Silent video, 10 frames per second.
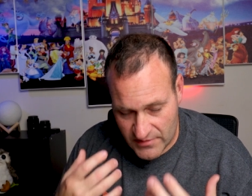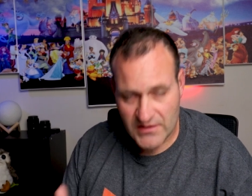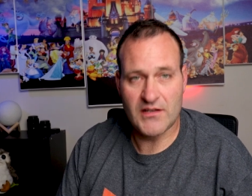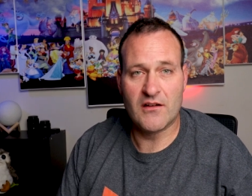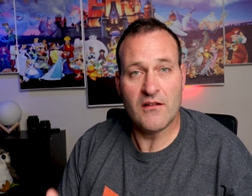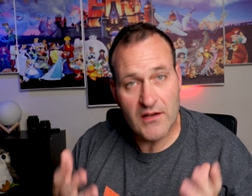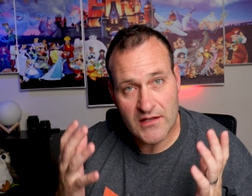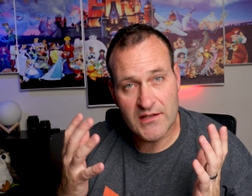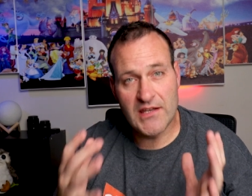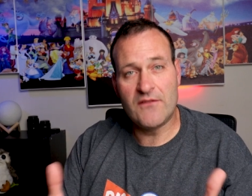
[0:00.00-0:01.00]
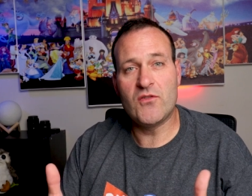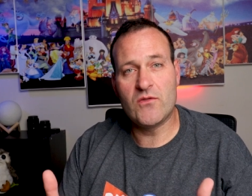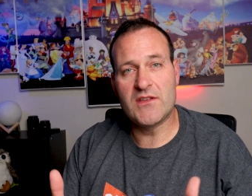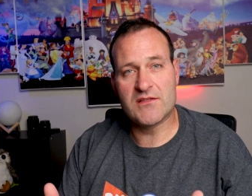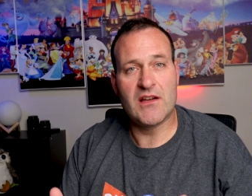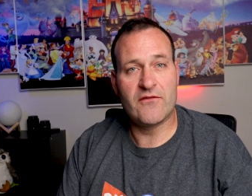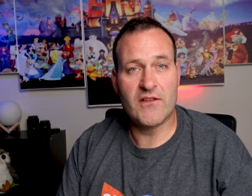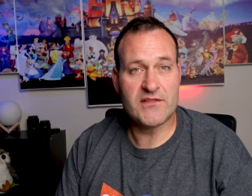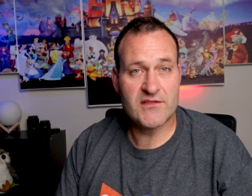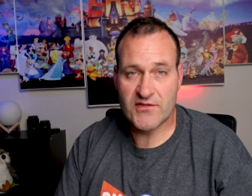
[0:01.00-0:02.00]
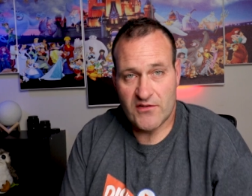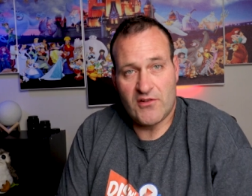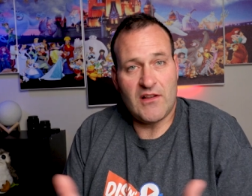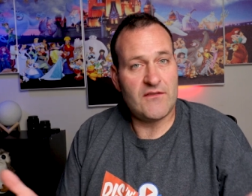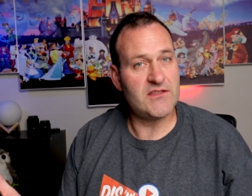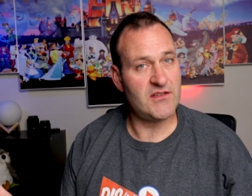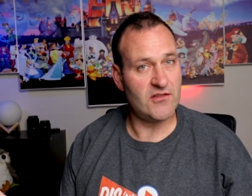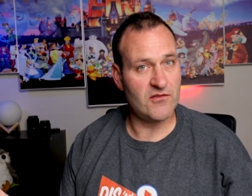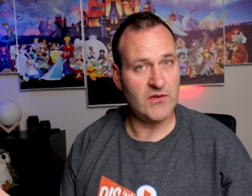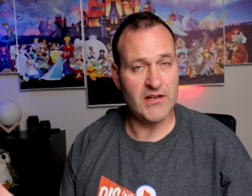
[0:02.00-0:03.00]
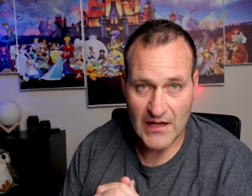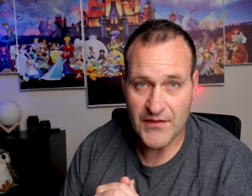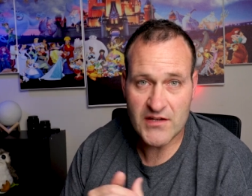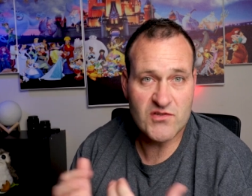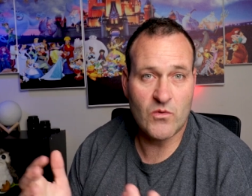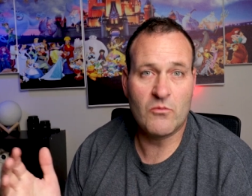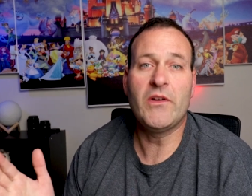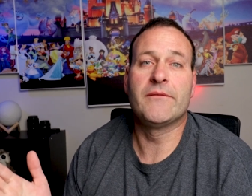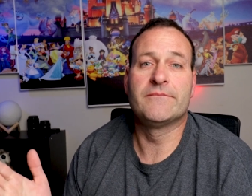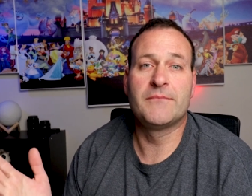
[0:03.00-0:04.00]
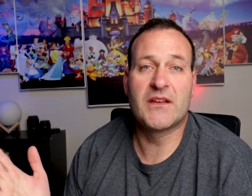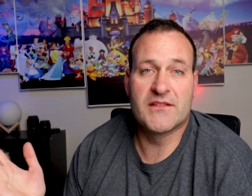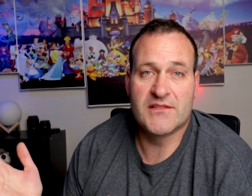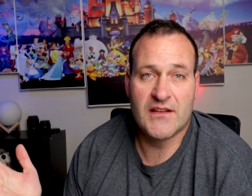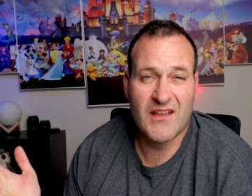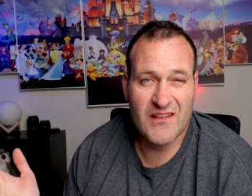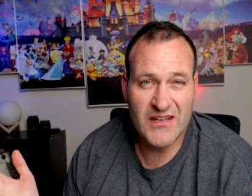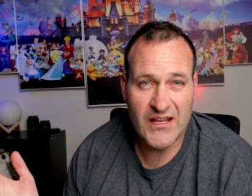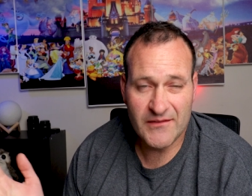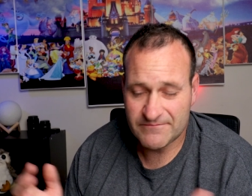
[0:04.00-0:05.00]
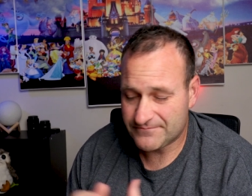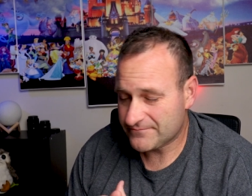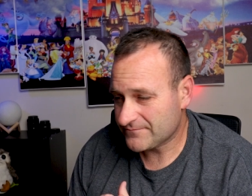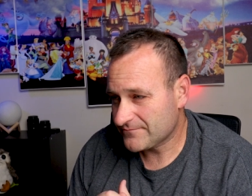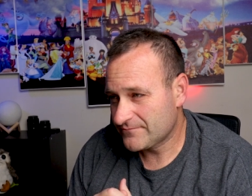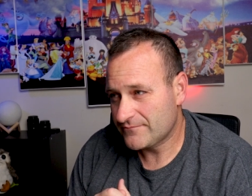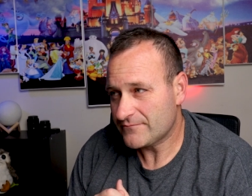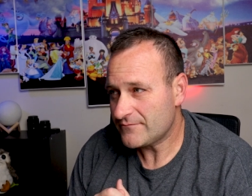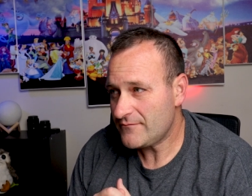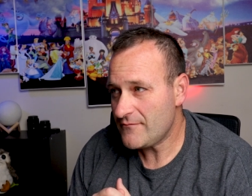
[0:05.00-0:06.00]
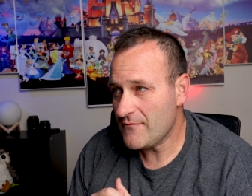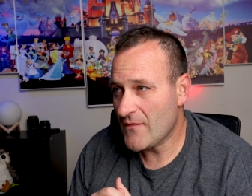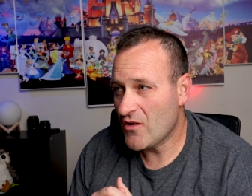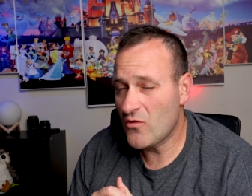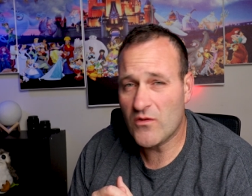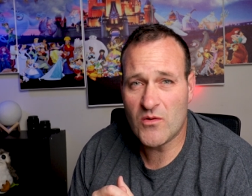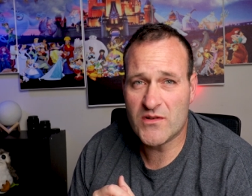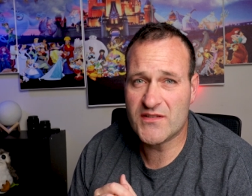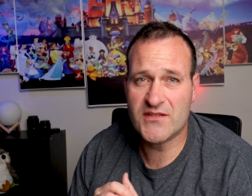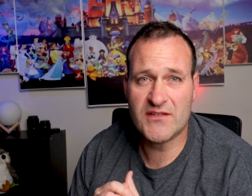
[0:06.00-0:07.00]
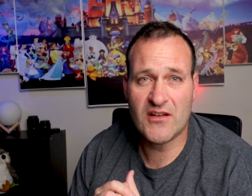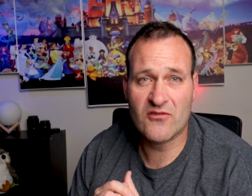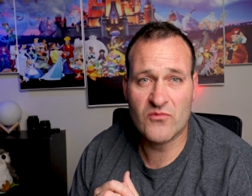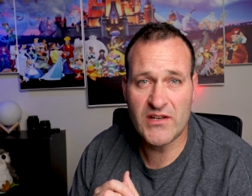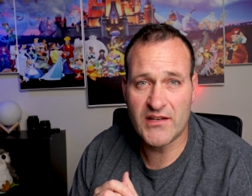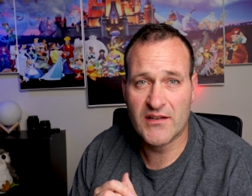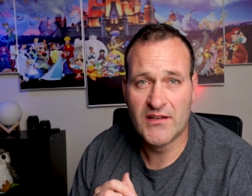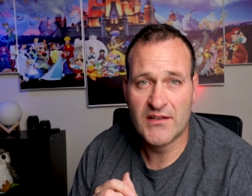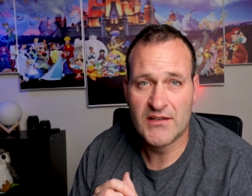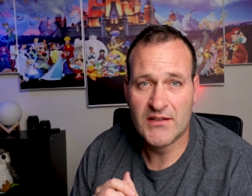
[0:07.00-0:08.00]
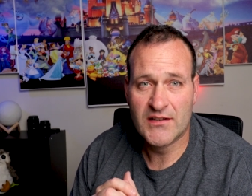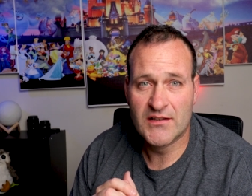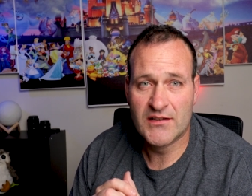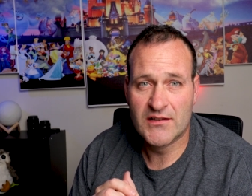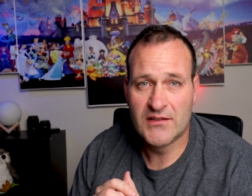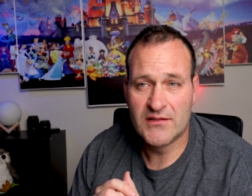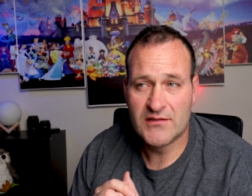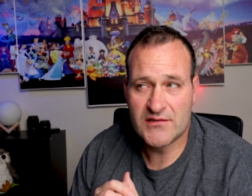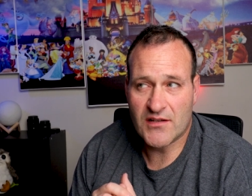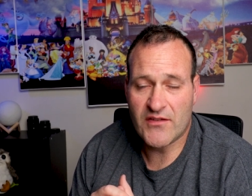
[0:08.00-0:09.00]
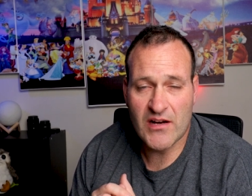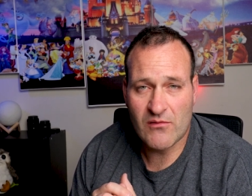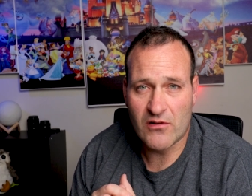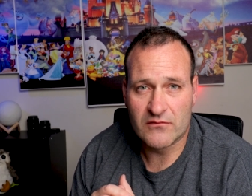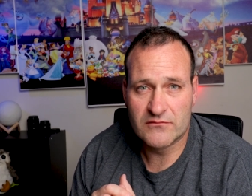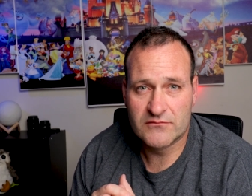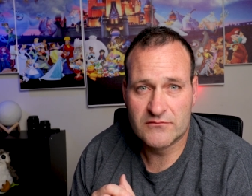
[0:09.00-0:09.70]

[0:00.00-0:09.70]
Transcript: sit here and give you these life lessons so you don't have to sit there and read it. I think it's a win-win because at the end of the day, who really wants to sit down and read stuff that I wrote?